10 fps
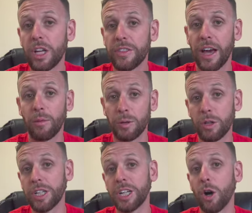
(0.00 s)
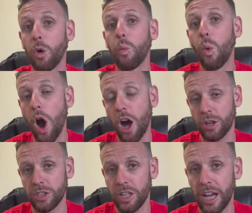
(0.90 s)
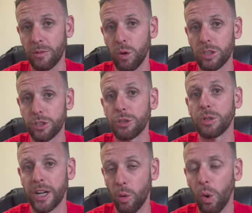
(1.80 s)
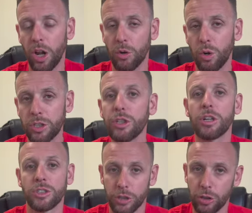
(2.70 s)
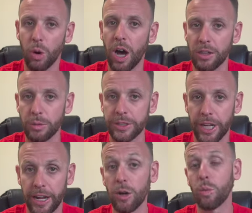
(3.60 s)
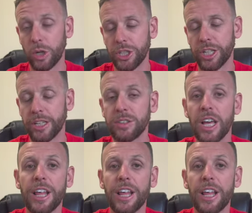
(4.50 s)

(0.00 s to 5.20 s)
that we really need a water slide one too, like a water one too, because it's so hot in Louisiana, which it is,